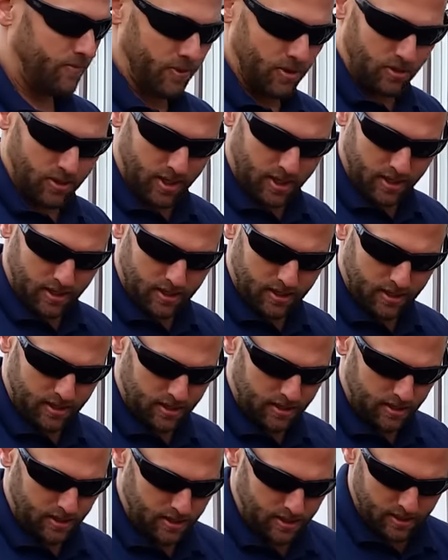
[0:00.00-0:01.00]
okay?
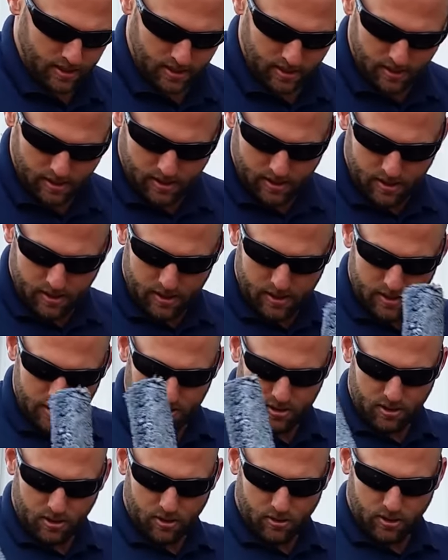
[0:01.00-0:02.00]

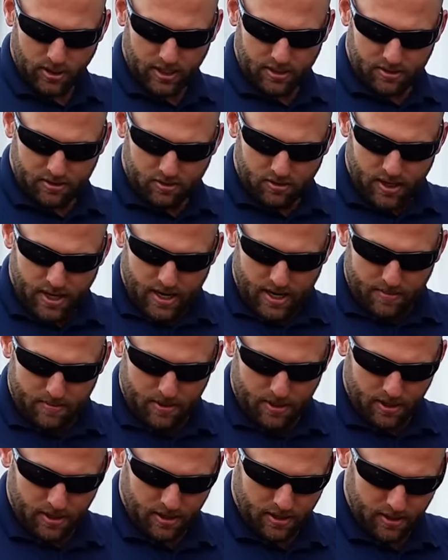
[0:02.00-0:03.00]
So let's grab
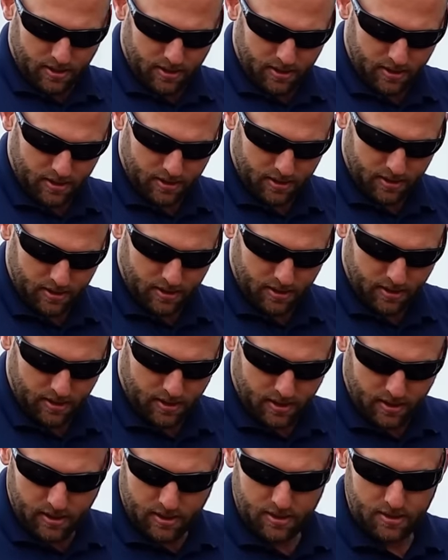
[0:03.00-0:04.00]

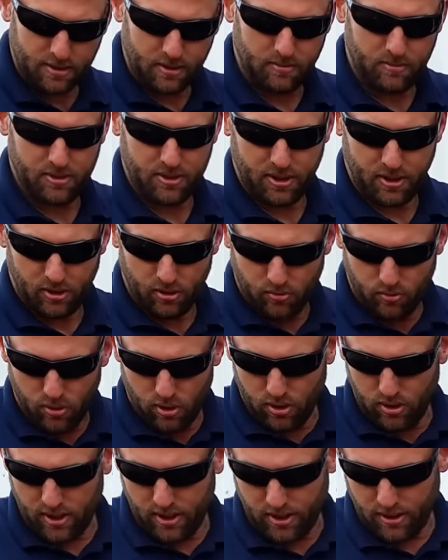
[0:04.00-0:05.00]
some steel
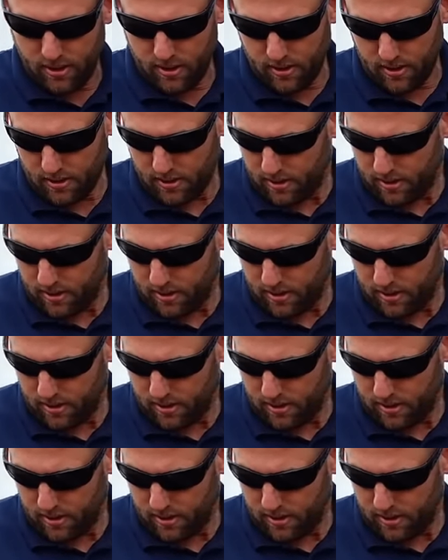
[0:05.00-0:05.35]
wool here.